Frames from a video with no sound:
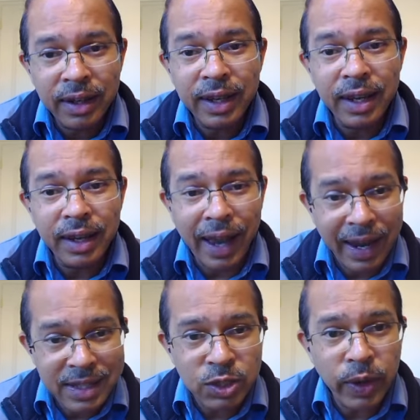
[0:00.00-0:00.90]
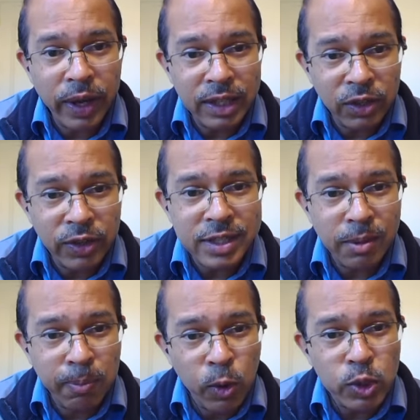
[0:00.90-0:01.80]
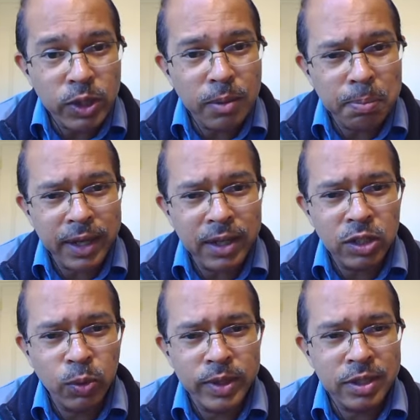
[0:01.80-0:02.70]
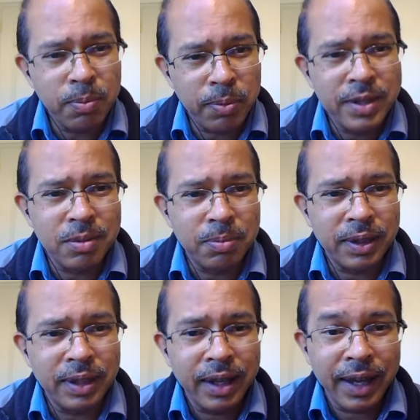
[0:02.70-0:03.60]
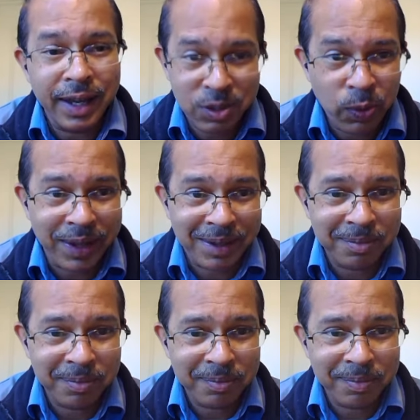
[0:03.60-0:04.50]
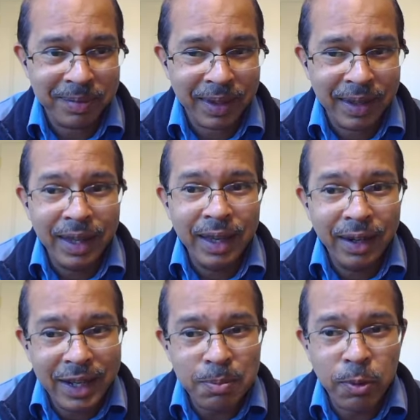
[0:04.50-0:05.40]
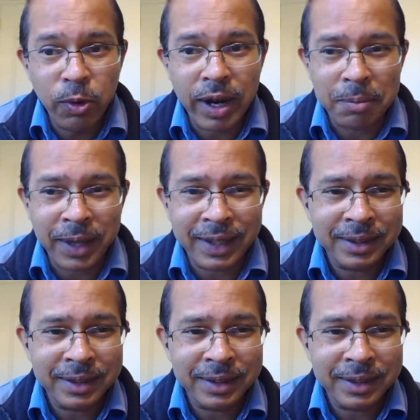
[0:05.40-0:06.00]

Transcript: has to increase the portion paid towards the principal as well. Let's program that.